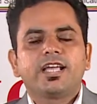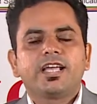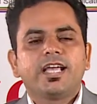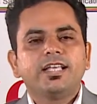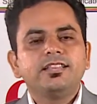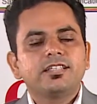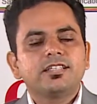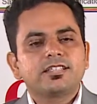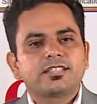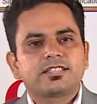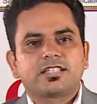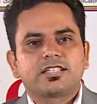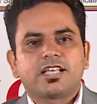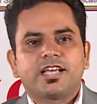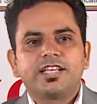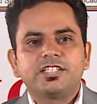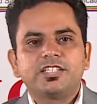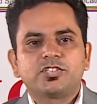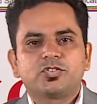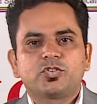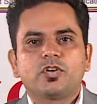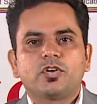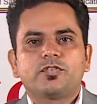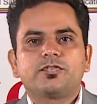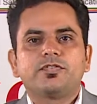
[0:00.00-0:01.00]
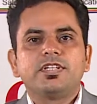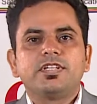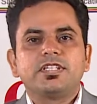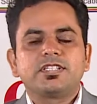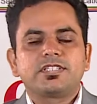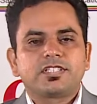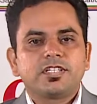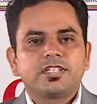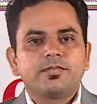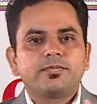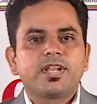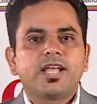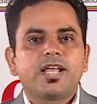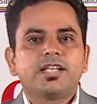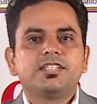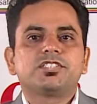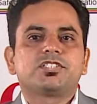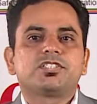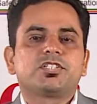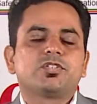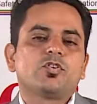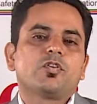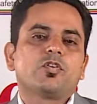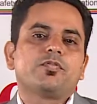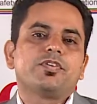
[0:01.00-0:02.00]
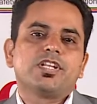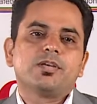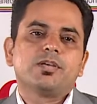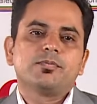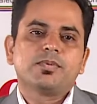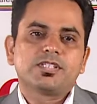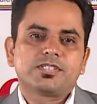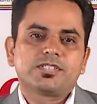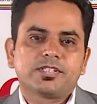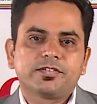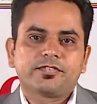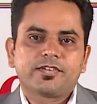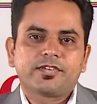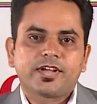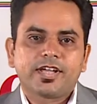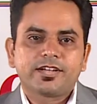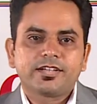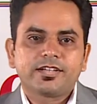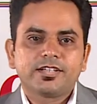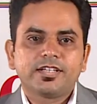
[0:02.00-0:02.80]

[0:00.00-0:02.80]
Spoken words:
and the science of stabilization of an emulsifier.